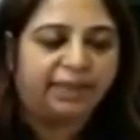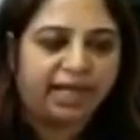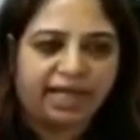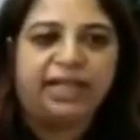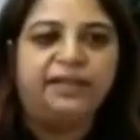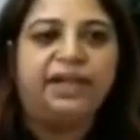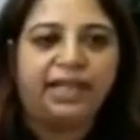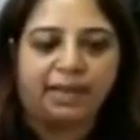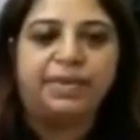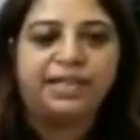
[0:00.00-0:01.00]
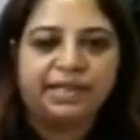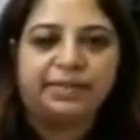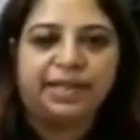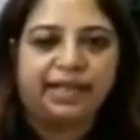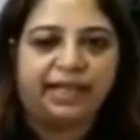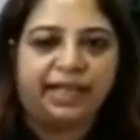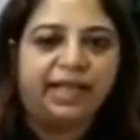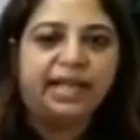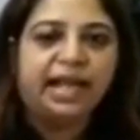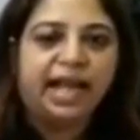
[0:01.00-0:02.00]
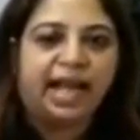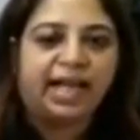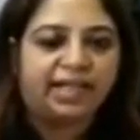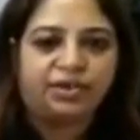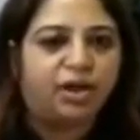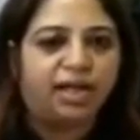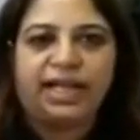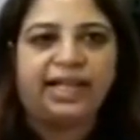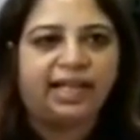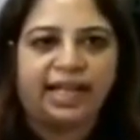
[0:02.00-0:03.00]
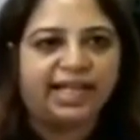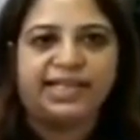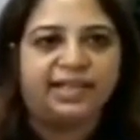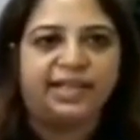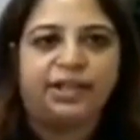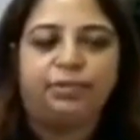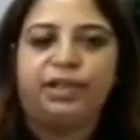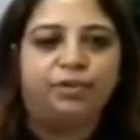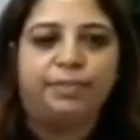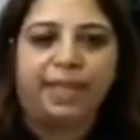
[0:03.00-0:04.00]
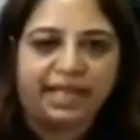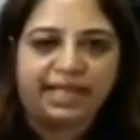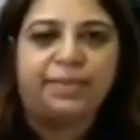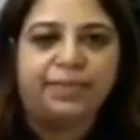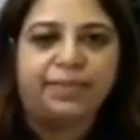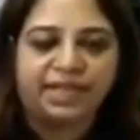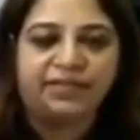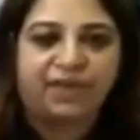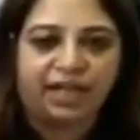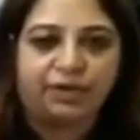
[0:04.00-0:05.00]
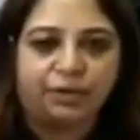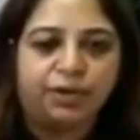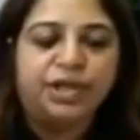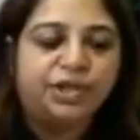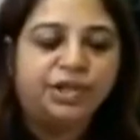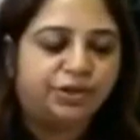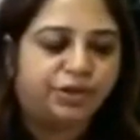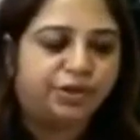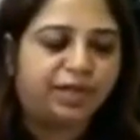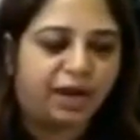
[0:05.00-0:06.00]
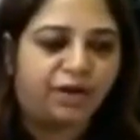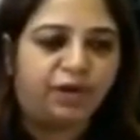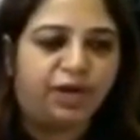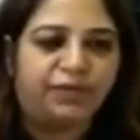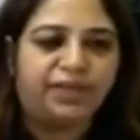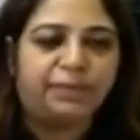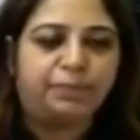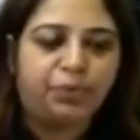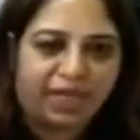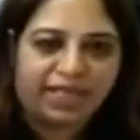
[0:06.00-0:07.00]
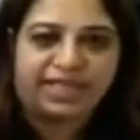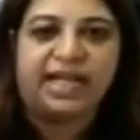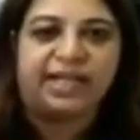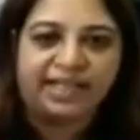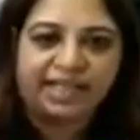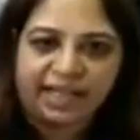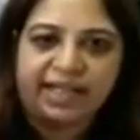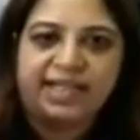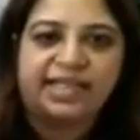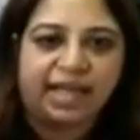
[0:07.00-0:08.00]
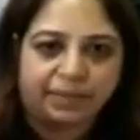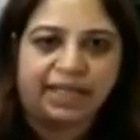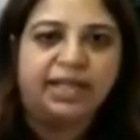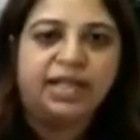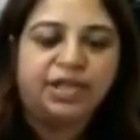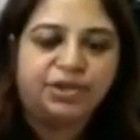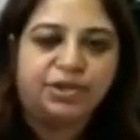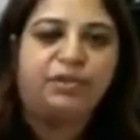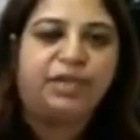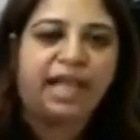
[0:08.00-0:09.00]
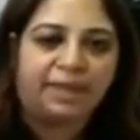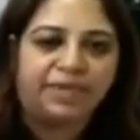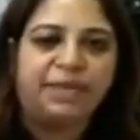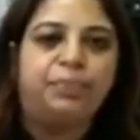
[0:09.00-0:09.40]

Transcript: relatively cumbersome technique. And it's not like ELISA that you can do many samples in one row. So now what with the pooling strategy that has come in, so now labs